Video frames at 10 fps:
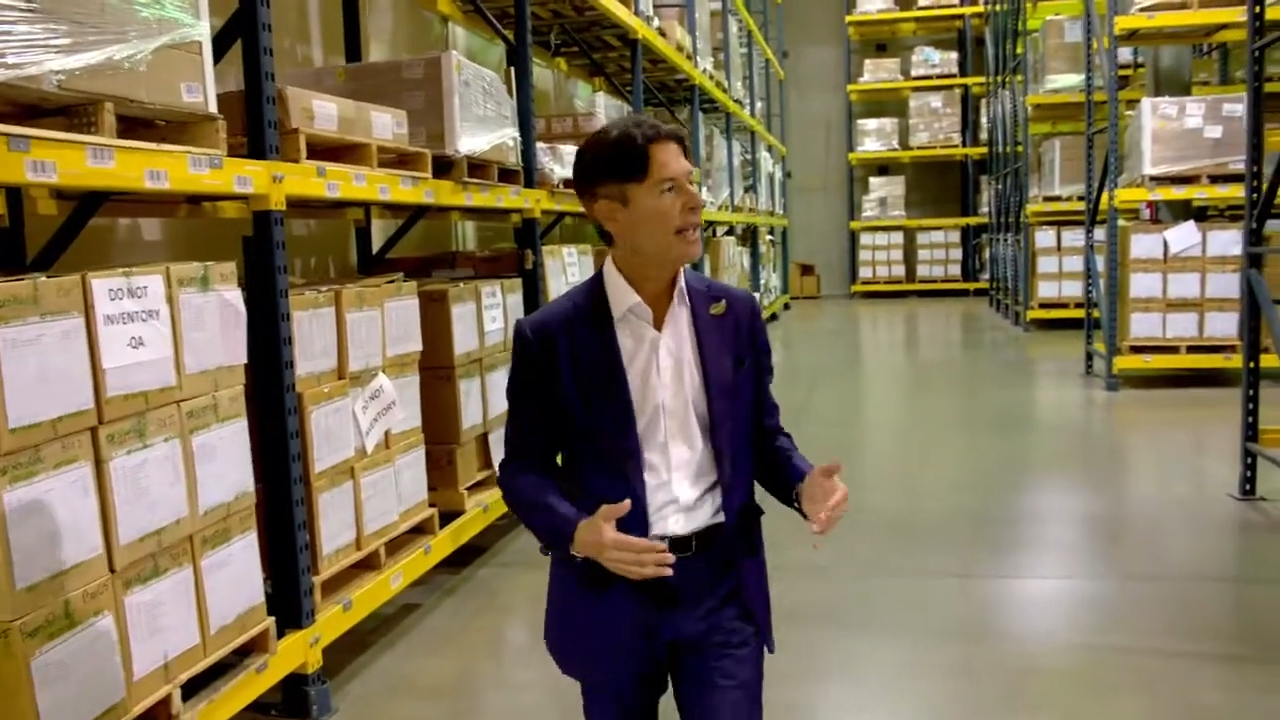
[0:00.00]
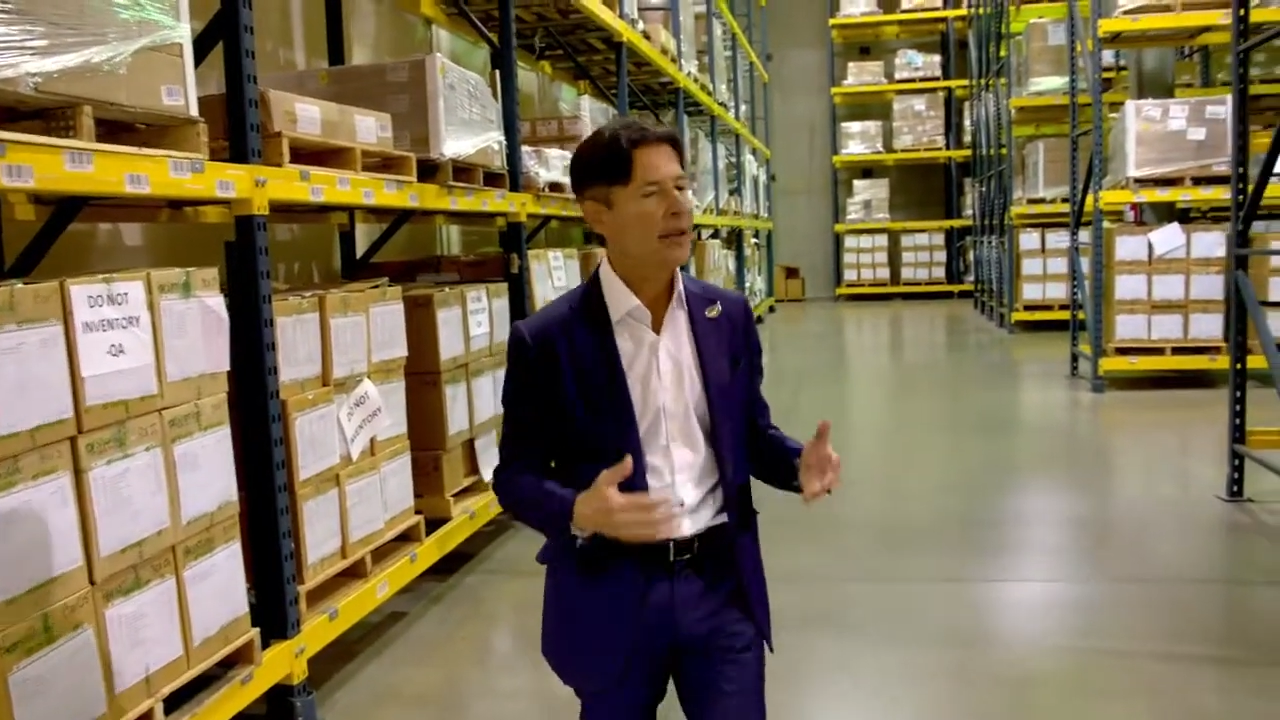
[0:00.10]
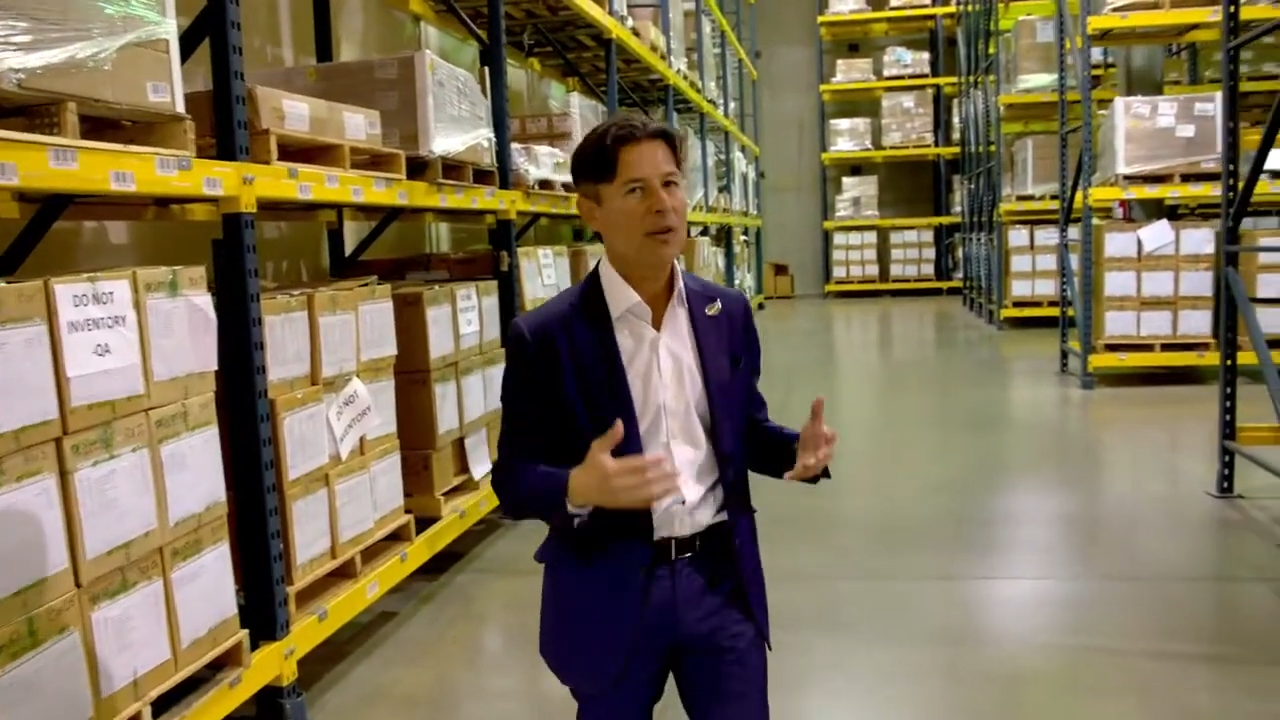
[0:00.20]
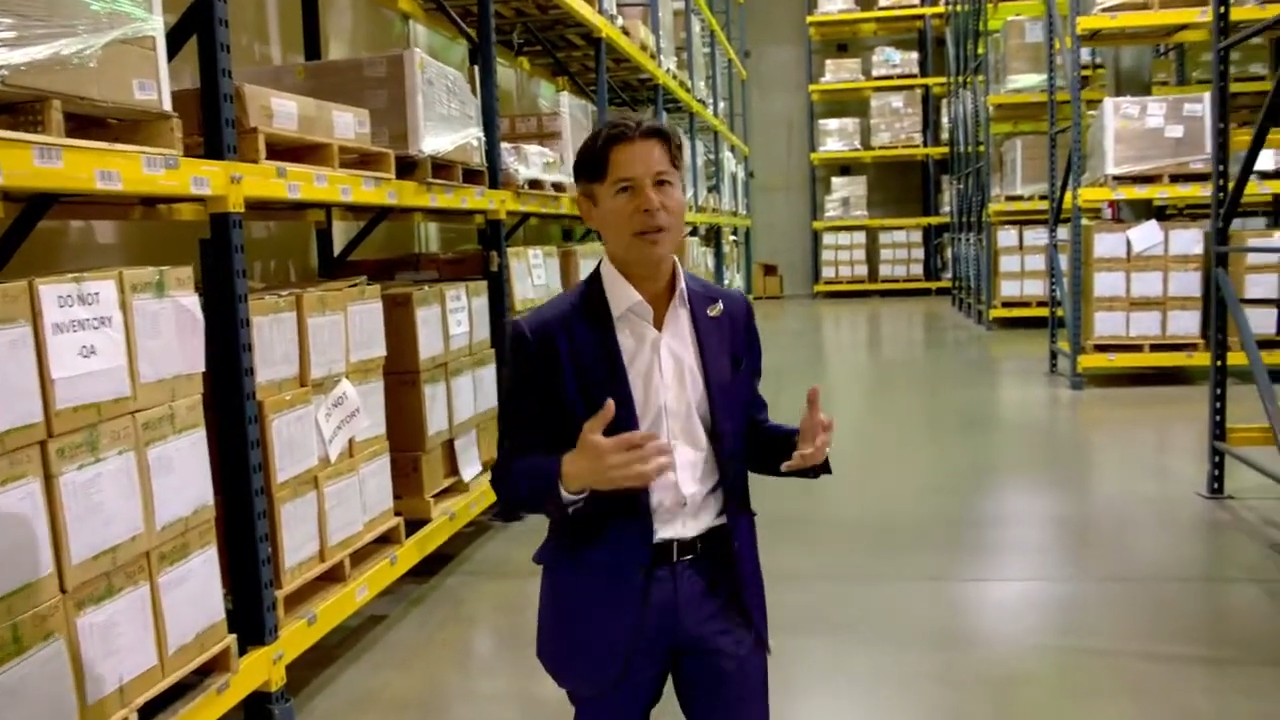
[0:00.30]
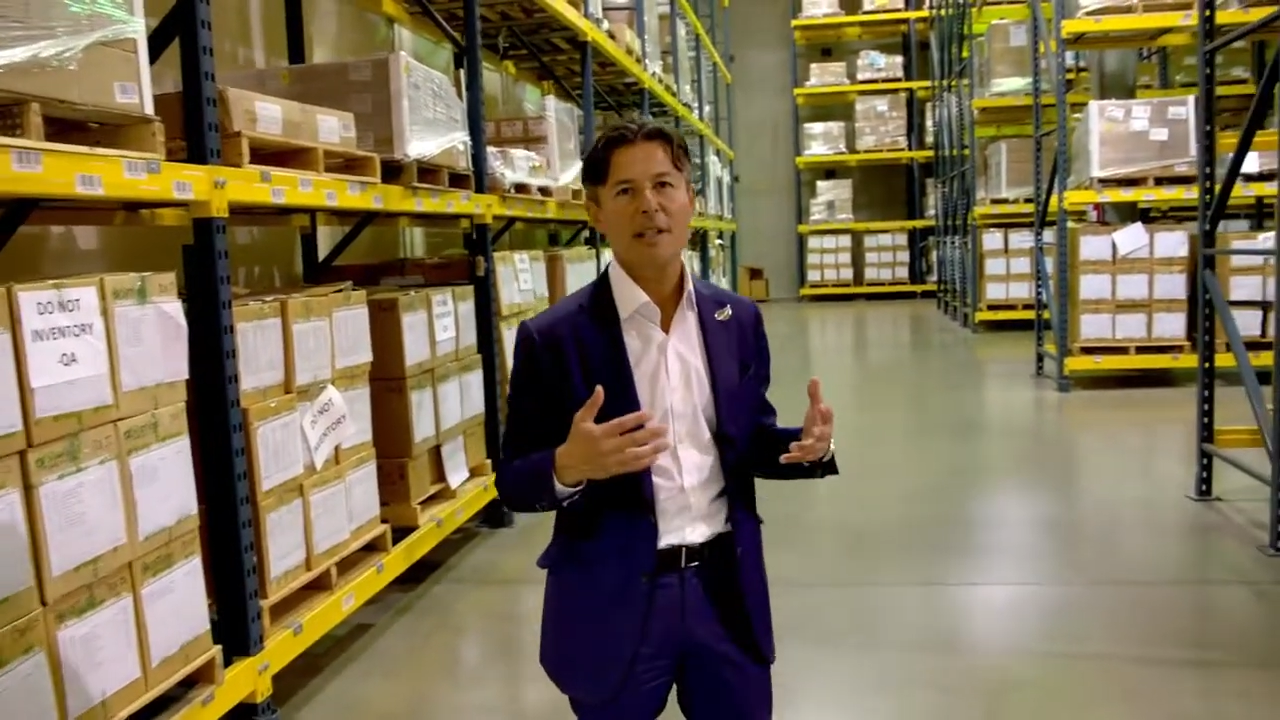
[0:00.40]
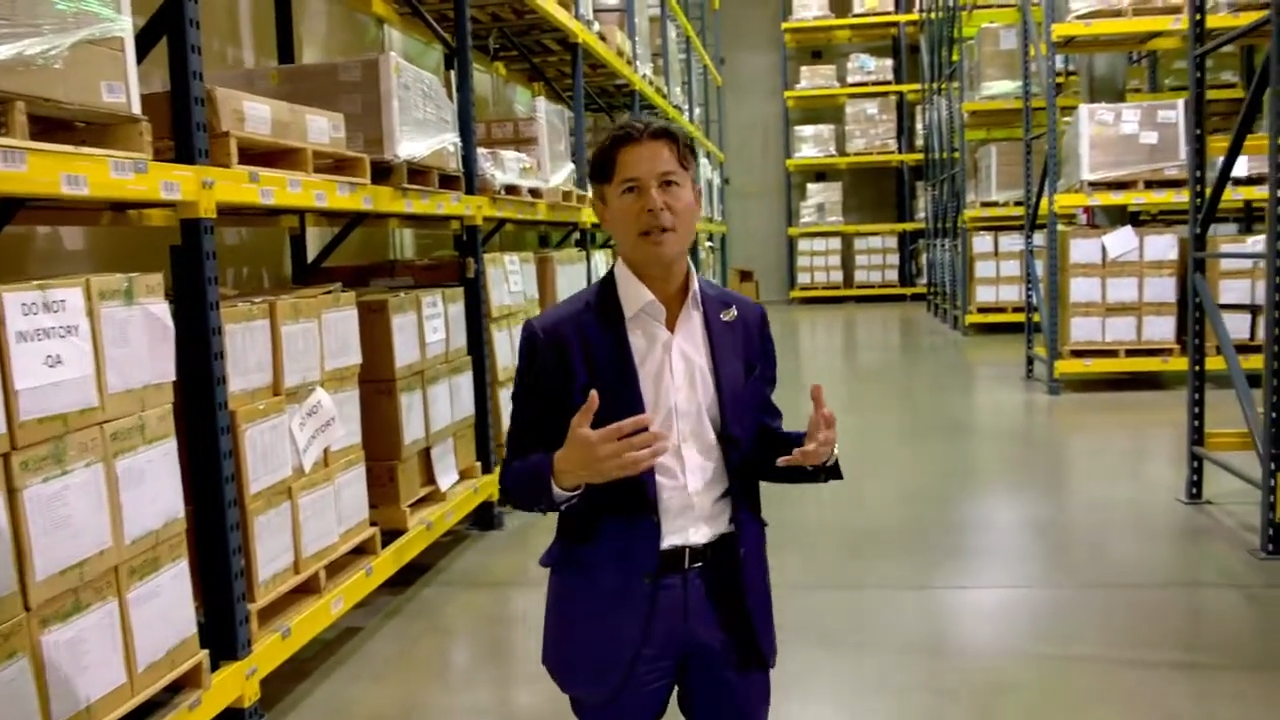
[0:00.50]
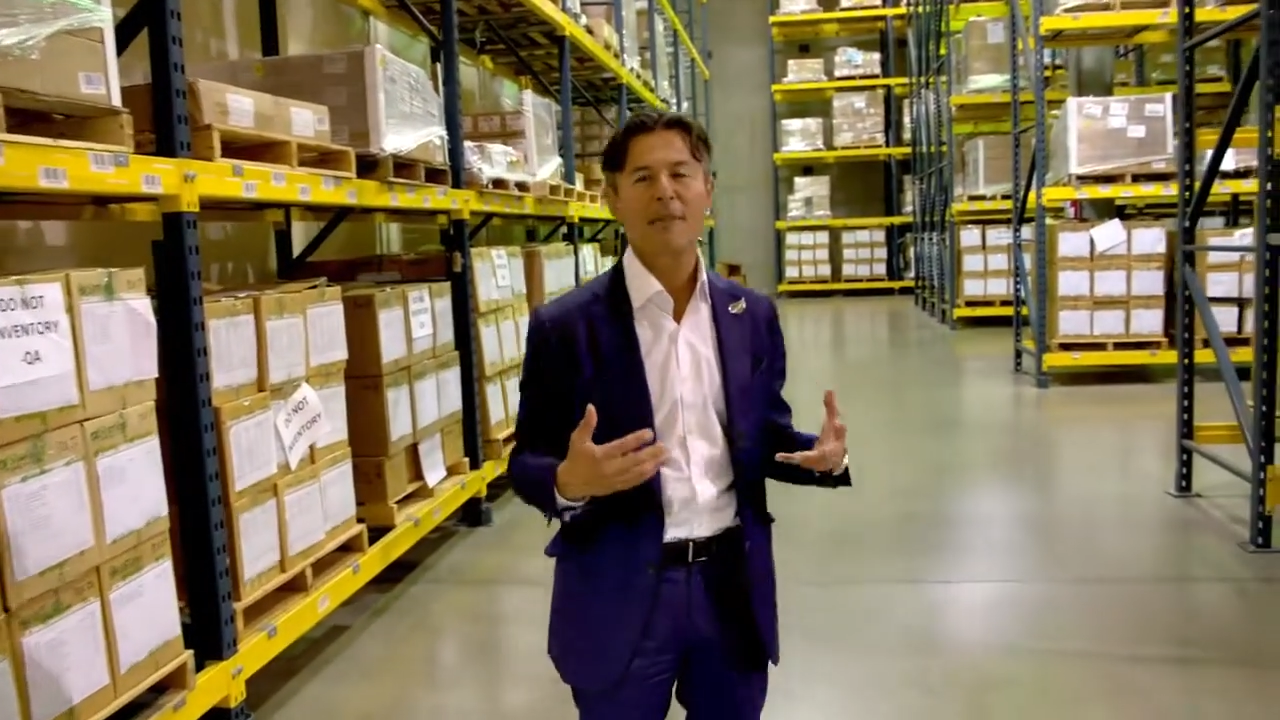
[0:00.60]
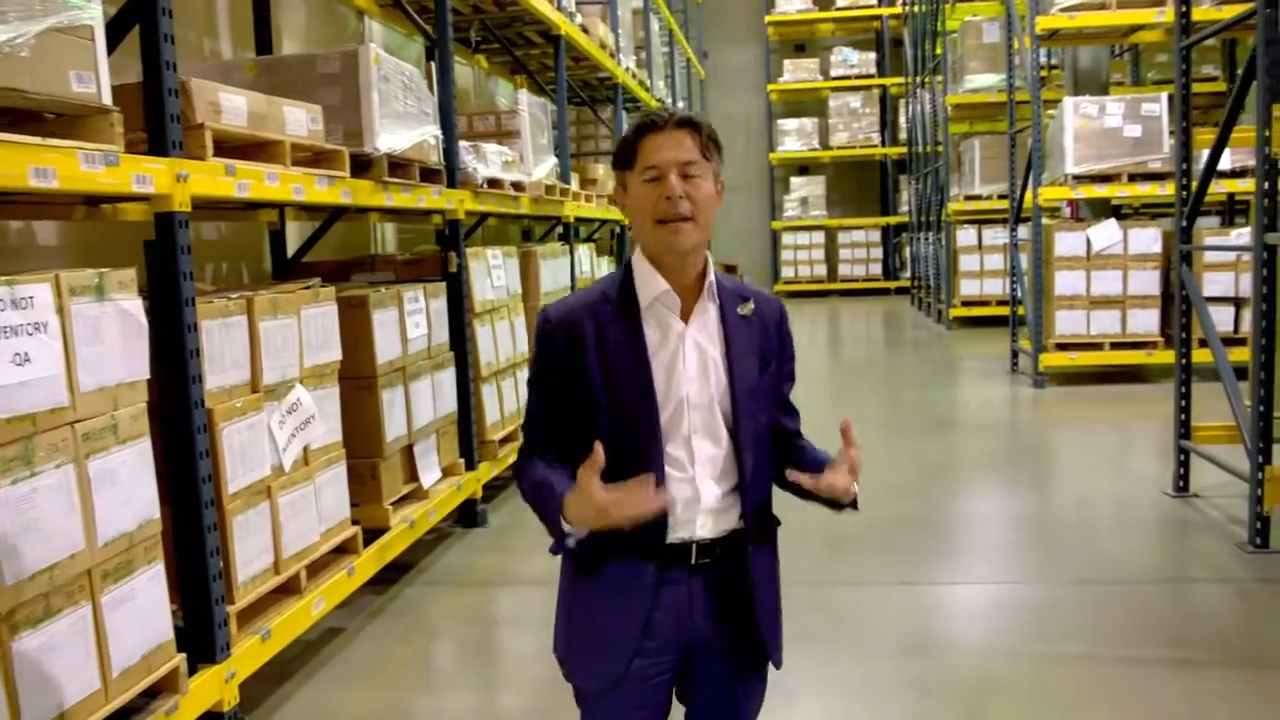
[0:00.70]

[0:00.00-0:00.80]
in order to